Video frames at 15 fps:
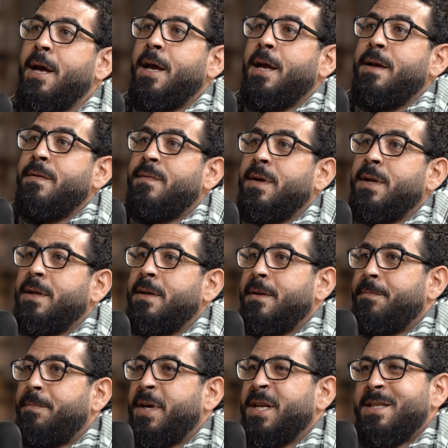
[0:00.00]

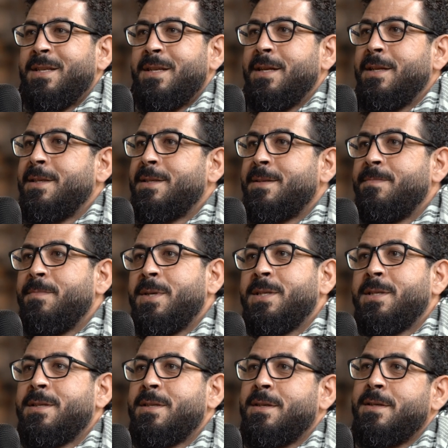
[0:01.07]
even presidents,
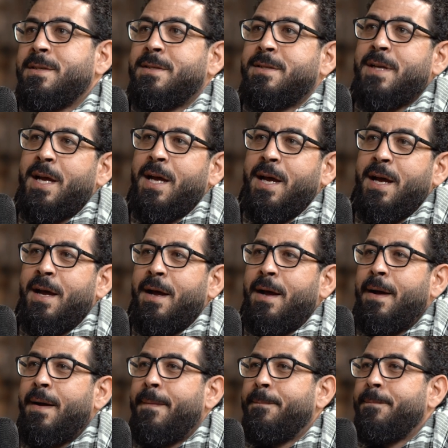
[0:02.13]
ministers
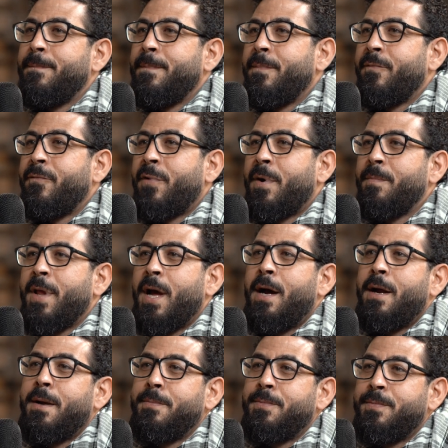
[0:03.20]
from the
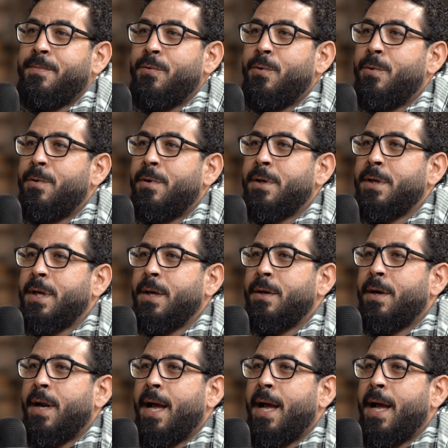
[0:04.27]
Arab world, or